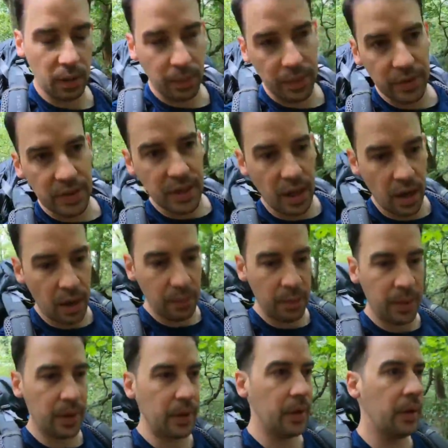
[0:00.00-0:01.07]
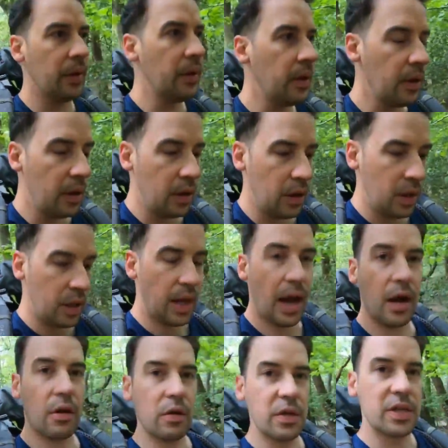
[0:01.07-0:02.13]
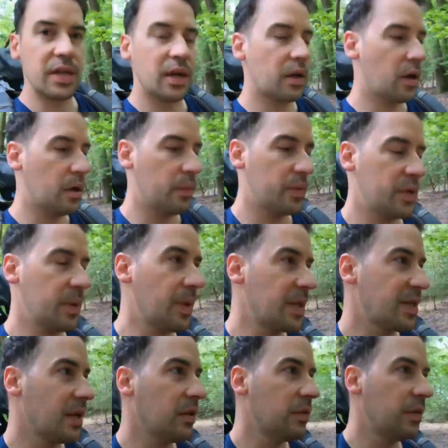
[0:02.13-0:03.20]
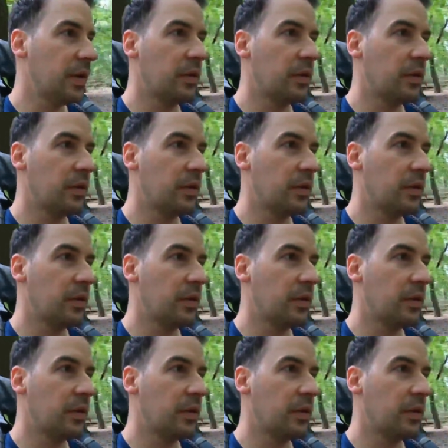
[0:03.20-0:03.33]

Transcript: put it up, but yeah, honestly I can't see myself,